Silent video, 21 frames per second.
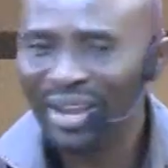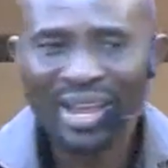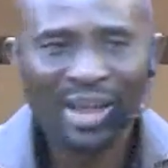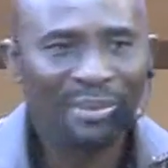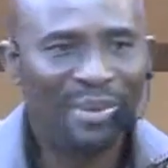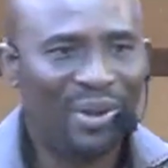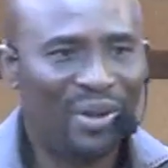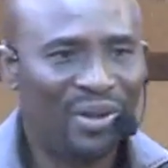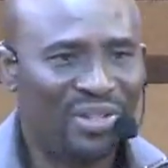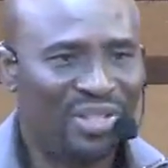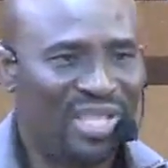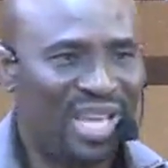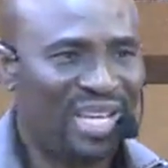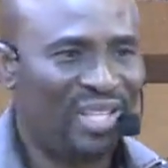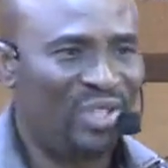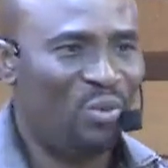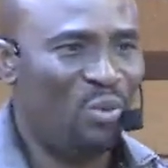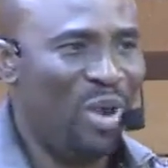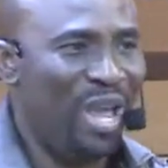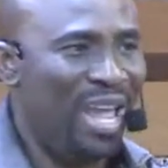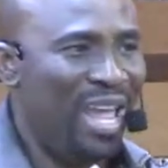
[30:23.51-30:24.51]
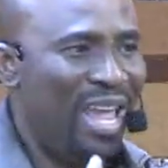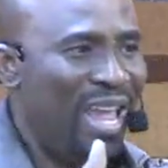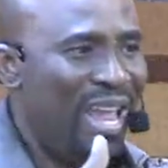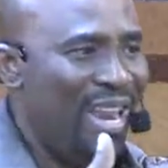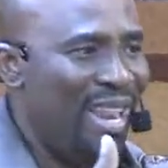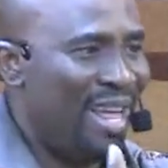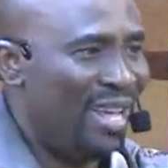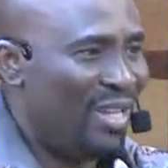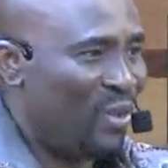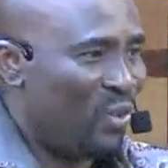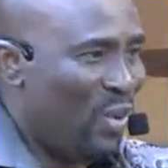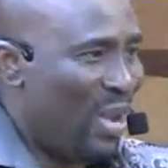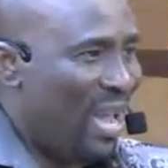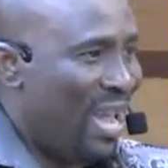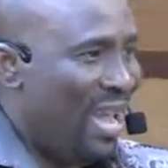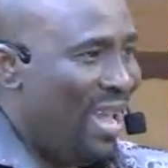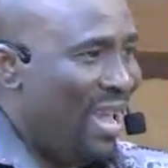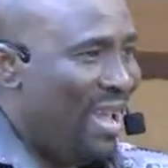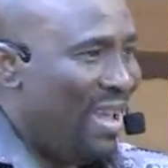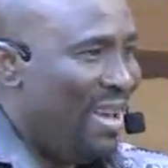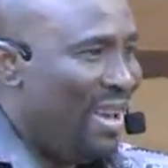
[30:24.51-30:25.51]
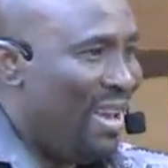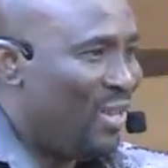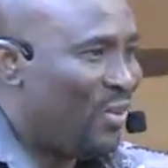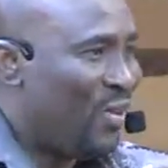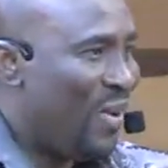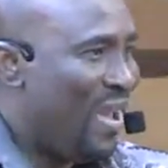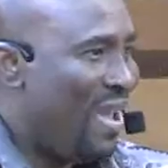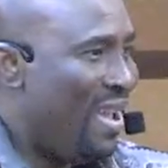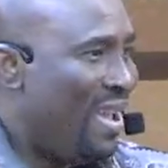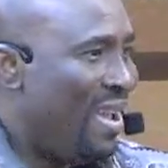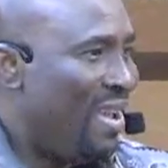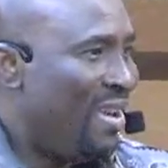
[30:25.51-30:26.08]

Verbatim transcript: Because that's where that's where that's where